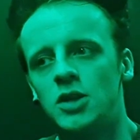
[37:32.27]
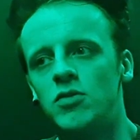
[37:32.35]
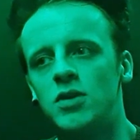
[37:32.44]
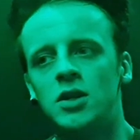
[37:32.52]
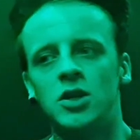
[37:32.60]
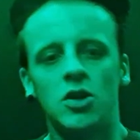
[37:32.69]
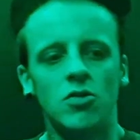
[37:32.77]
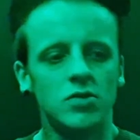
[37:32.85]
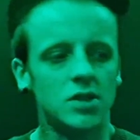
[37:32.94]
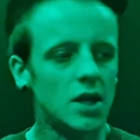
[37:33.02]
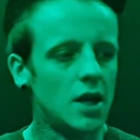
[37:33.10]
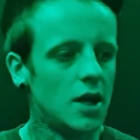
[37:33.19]
You can
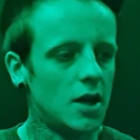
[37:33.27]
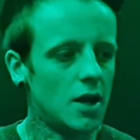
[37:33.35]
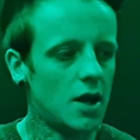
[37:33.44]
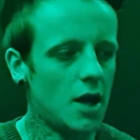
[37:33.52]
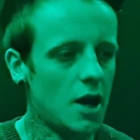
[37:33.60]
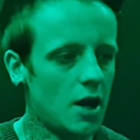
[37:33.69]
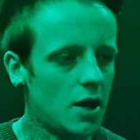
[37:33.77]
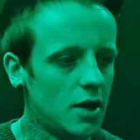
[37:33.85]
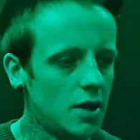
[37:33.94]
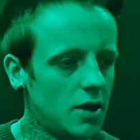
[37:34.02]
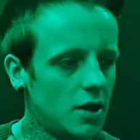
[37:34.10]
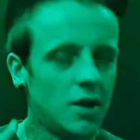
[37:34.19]
use it
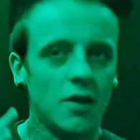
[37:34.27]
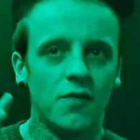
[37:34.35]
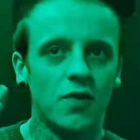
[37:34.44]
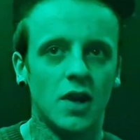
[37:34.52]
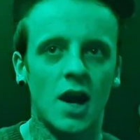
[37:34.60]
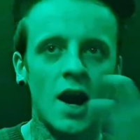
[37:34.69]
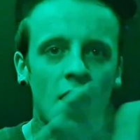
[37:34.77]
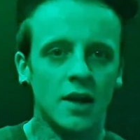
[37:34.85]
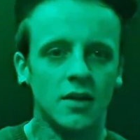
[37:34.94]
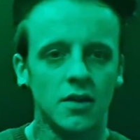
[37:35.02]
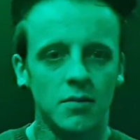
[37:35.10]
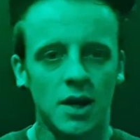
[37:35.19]
for
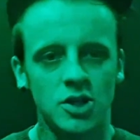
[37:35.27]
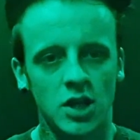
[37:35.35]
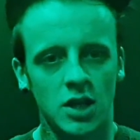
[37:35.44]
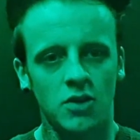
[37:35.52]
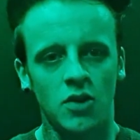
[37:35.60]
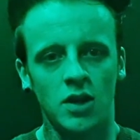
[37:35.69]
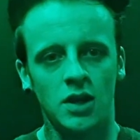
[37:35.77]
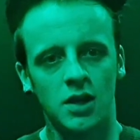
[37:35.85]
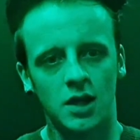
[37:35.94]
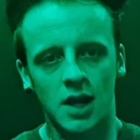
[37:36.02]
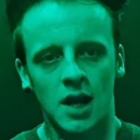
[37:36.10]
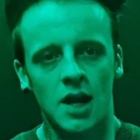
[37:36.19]
candle magic,
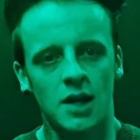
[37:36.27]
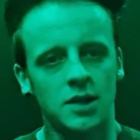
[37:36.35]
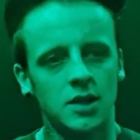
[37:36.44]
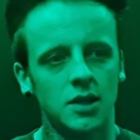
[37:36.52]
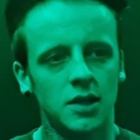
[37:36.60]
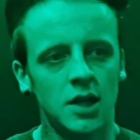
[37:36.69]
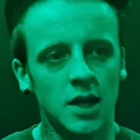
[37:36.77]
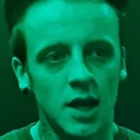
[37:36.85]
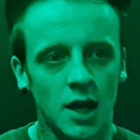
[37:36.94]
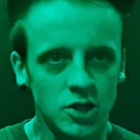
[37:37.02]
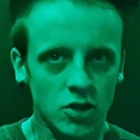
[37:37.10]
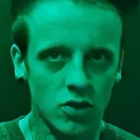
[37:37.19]
anointing the candle,
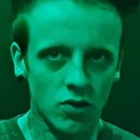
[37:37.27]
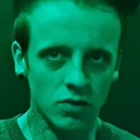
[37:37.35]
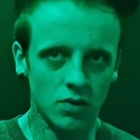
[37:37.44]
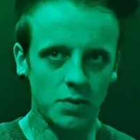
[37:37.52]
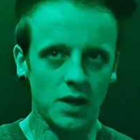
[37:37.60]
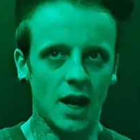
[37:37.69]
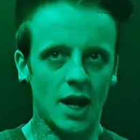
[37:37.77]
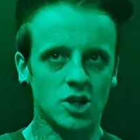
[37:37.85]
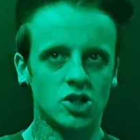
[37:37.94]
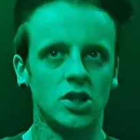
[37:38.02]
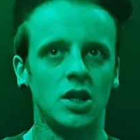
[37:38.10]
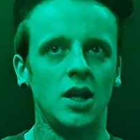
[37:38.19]
and you're going to be
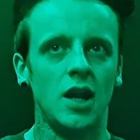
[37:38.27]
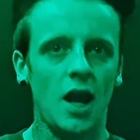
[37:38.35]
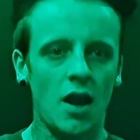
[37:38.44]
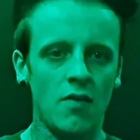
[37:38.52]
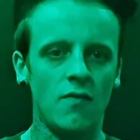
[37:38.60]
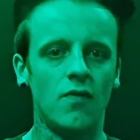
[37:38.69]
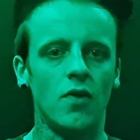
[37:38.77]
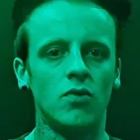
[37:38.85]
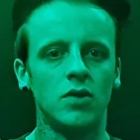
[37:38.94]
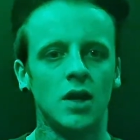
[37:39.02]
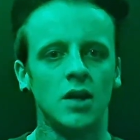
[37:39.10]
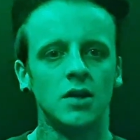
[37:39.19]
actually
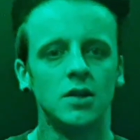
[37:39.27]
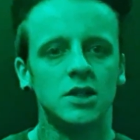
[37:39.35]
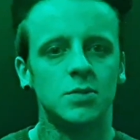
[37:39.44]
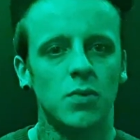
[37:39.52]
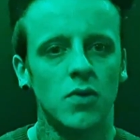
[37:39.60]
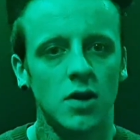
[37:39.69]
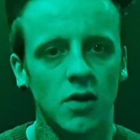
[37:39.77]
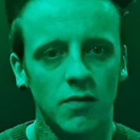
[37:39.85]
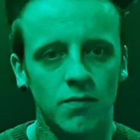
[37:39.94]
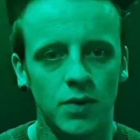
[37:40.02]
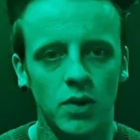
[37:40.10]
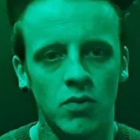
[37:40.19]
invoking the spirit
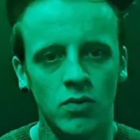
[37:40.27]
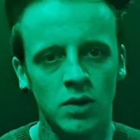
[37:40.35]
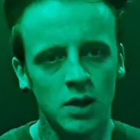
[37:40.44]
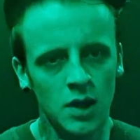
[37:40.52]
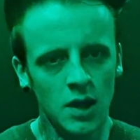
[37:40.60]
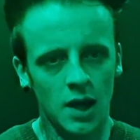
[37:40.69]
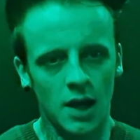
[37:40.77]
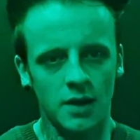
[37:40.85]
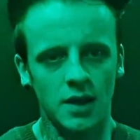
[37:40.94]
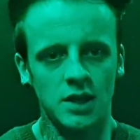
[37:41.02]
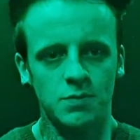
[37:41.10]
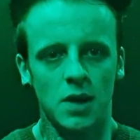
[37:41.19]
of Bune
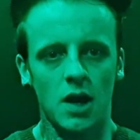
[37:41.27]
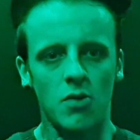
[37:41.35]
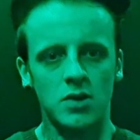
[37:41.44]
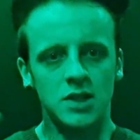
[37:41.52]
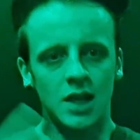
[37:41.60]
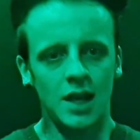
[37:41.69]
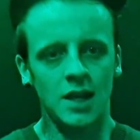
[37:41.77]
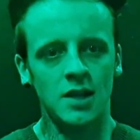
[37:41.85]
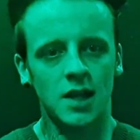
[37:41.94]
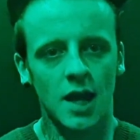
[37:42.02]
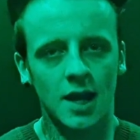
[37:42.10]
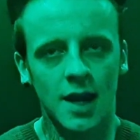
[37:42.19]
and these powers
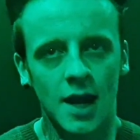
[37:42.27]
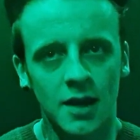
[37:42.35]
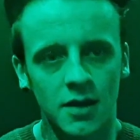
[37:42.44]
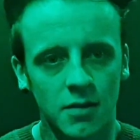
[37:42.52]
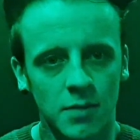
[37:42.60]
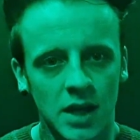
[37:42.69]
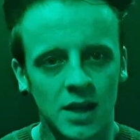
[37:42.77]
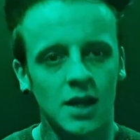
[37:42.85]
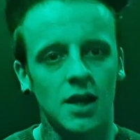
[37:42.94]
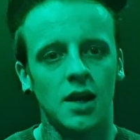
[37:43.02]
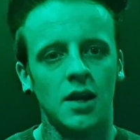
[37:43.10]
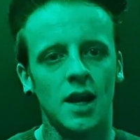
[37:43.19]
into that candle,
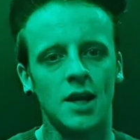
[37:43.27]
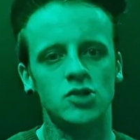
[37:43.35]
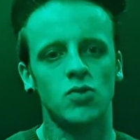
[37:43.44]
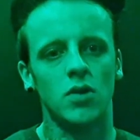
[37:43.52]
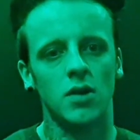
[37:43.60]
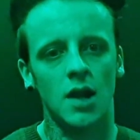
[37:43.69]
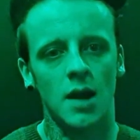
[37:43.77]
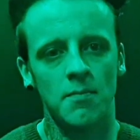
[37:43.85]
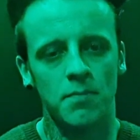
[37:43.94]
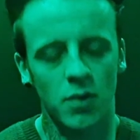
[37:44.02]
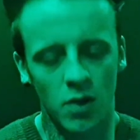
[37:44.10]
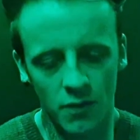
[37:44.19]
making it an actual
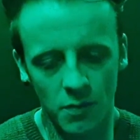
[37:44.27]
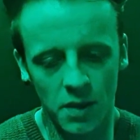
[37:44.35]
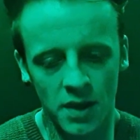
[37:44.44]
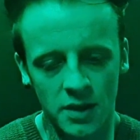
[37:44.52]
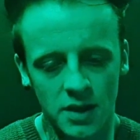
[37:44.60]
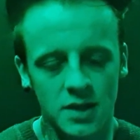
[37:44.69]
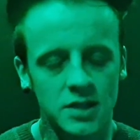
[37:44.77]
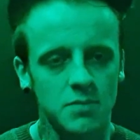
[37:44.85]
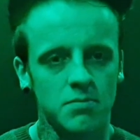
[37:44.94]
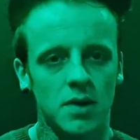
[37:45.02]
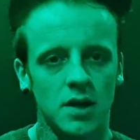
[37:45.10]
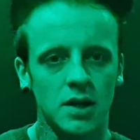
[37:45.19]
lamp of
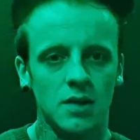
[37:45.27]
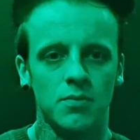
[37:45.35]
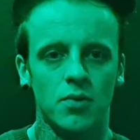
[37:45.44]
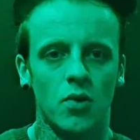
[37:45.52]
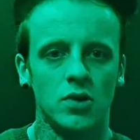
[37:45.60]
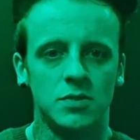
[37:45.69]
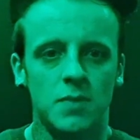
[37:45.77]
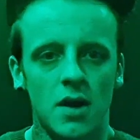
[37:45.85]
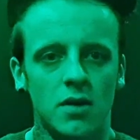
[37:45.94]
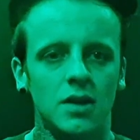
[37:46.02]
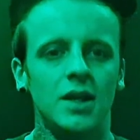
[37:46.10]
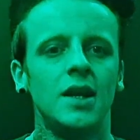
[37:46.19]
abundance and money and
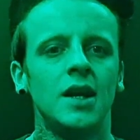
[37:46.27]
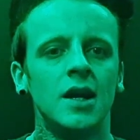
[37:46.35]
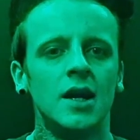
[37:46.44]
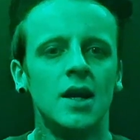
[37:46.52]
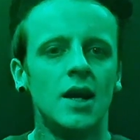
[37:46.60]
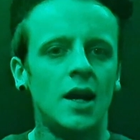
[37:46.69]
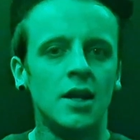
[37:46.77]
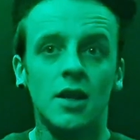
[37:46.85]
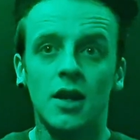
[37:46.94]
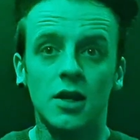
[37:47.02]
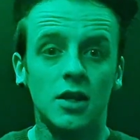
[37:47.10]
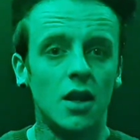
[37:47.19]
prosperity.
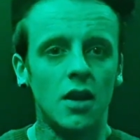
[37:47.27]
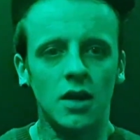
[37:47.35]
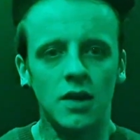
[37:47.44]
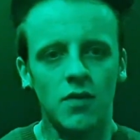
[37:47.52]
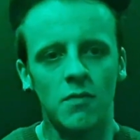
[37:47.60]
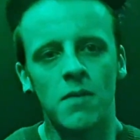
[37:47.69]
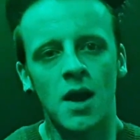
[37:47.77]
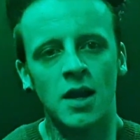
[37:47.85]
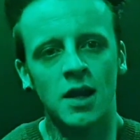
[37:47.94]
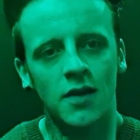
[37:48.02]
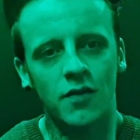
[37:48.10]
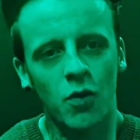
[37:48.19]
And there are even
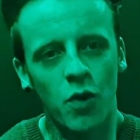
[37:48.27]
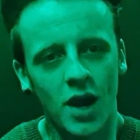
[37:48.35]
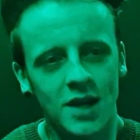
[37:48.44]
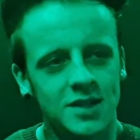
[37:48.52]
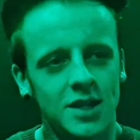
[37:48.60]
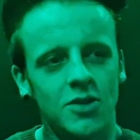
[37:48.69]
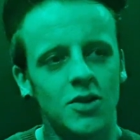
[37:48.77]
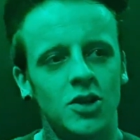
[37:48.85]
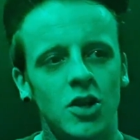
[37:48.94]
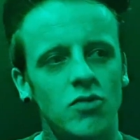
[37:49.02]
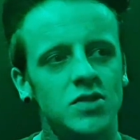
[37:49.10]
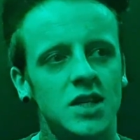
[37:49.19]
many other ways that you
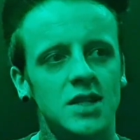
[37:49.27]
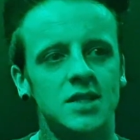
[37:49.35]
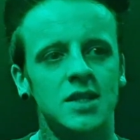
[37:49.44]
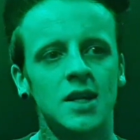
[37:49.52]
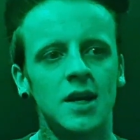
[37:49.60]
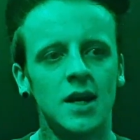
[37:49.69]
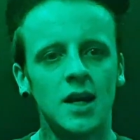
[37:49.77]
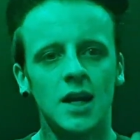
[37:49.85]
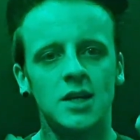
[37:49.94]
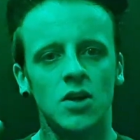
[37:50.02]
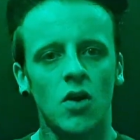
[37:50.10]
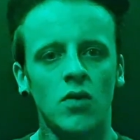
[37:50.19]
can use this.
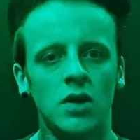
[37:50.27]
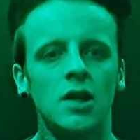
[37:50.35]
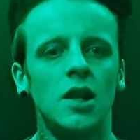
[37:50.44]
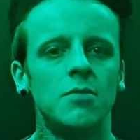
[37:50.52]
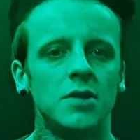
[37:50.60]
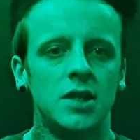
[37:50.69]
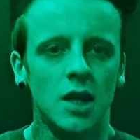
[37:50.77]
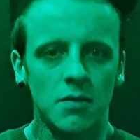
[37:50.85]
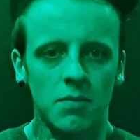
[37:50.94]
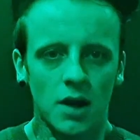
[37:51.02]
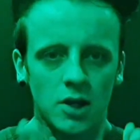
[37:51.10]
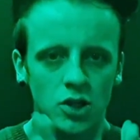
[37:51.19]
It's only
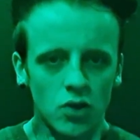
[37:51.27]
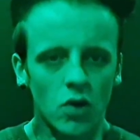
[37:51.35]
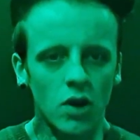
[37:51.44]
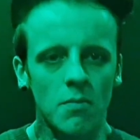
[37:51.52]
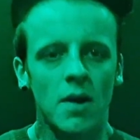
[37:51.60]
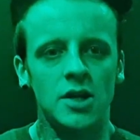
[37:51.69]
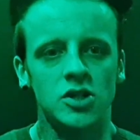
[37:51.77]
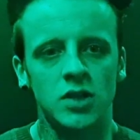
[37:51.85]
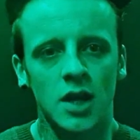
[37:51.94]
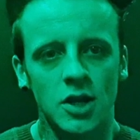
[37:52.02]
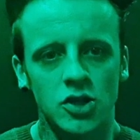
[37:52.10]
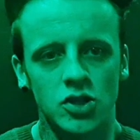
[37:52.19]
limited by your
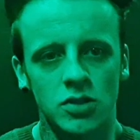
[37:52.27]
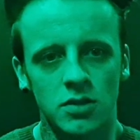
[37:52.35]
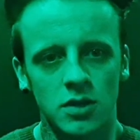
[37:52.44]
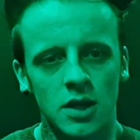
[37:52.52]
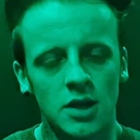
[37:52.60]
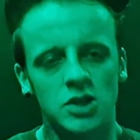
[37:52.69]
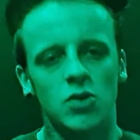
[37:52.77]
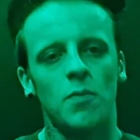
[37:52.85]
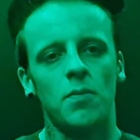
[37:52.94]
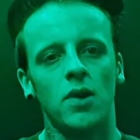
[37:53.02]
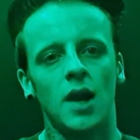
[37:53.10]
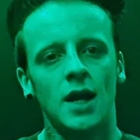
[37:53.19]
imagination,
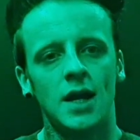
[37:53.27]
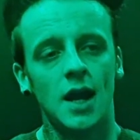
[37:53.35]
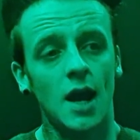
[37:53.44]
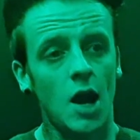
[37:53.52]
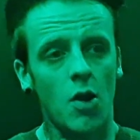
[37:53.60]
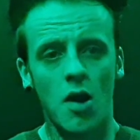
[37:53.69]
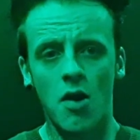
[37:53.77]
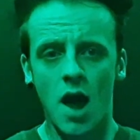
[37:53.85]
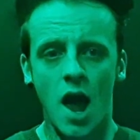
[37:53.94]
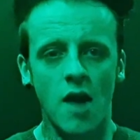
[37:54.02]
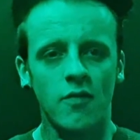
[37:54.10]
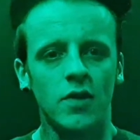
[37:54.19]
so apply it
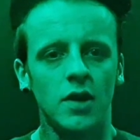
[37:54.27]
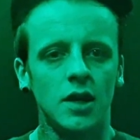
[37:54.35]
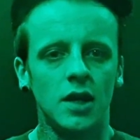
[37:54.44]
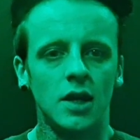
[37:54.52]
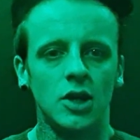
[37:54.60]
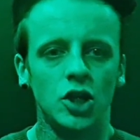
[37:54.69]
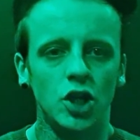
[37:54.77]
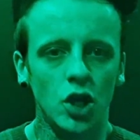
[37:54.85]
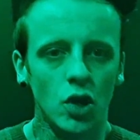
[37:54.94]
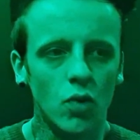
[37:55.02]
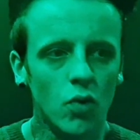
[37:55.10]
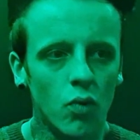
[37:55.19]
however
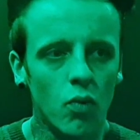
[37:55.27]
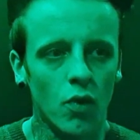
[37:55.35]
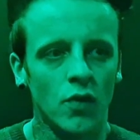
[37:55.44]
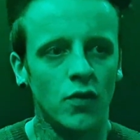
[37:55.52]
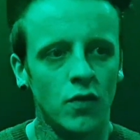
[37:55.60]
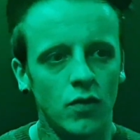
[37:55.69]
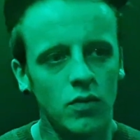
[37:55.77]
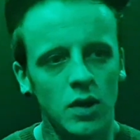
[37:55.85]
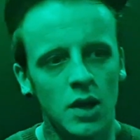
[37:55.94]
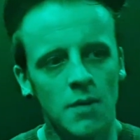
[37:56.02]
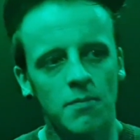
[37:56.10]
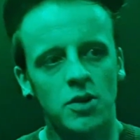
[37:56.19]
you want to,
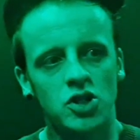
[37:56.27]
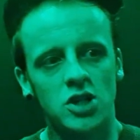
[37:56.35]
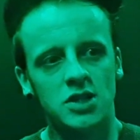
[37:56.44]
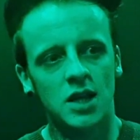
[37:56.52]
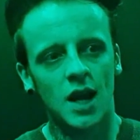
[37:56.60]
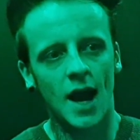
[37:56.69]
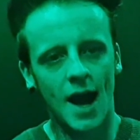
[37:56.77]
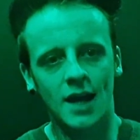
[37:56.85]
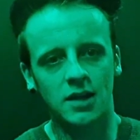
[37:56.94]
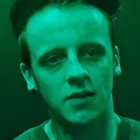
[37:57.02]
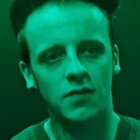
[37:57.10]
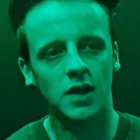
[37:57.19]
but just
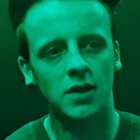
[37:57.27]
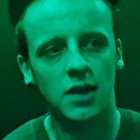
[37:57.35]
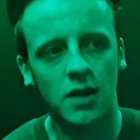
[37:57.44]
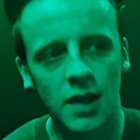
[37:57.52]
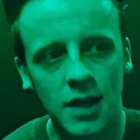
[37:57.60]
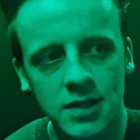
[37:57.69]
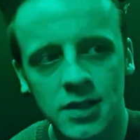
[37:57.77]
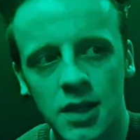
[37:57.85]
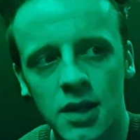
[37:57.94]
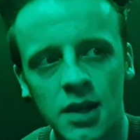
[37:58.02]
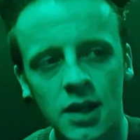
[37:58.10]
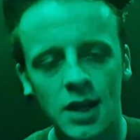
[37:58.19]
activate the
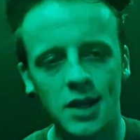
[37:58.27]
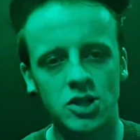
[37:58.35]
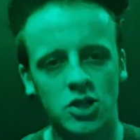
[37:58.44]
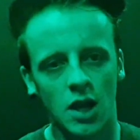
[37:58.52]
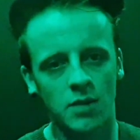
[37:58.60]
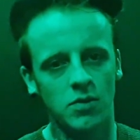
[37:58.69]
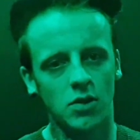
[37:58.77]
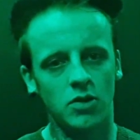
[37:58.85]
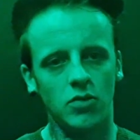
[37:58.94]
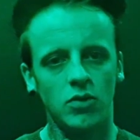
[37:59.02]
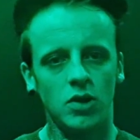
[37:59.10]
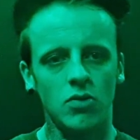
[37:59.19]
elixir each time
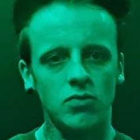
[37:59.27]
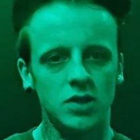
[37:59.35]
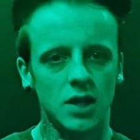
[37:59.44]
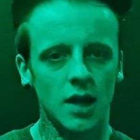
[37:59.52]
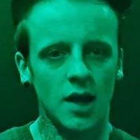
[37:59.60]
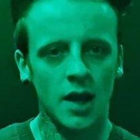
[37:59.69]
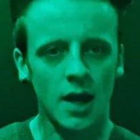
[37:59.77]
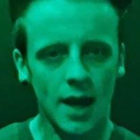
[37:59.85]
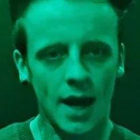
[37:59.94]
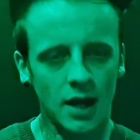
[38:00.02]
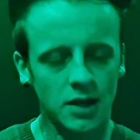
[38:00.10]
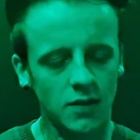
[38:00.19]
that you use it.
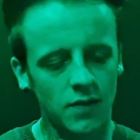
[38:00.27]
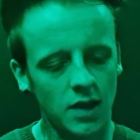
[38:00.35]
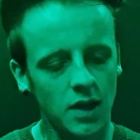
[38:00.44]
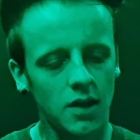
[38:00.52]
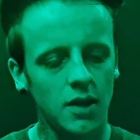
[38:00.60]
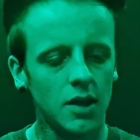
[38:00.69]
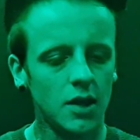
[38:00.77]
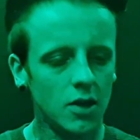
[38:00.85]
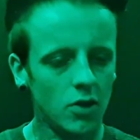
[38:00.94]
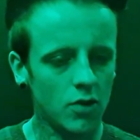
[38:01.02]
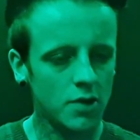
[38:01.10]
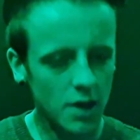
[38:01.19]
Activate it,
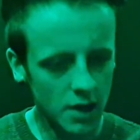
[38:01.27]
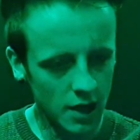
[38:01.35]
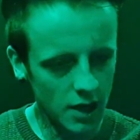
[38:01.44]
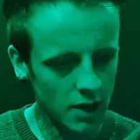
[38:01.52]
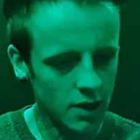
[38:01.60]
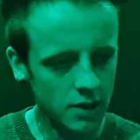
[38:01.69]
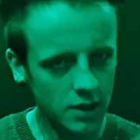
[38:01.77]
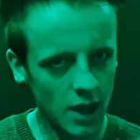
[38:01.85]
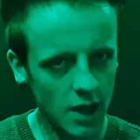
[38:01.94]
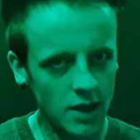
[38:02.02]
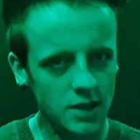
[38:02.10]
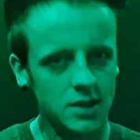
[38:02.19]
look at it,
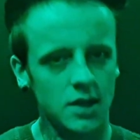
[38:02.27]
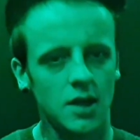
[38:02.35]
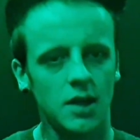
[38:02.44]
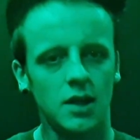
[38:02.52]
gaze